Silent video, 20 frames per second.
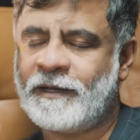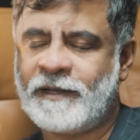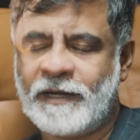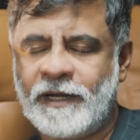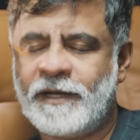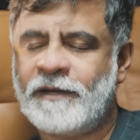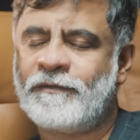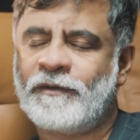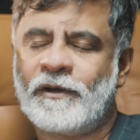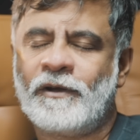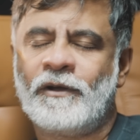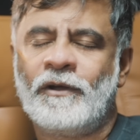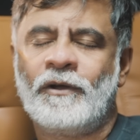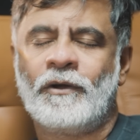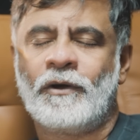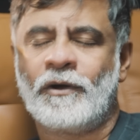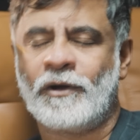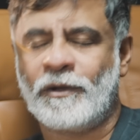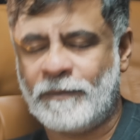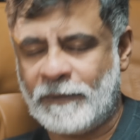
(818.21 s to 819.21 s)
credit for a
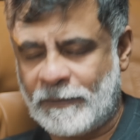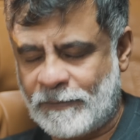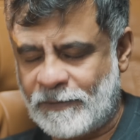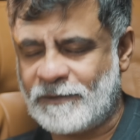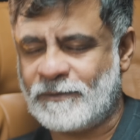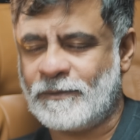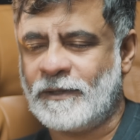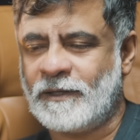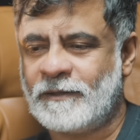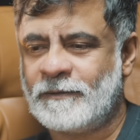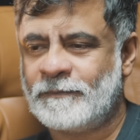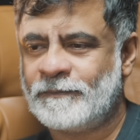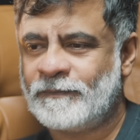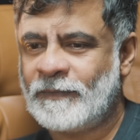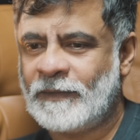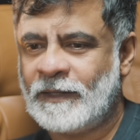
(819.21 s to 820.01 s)
lot of people's work.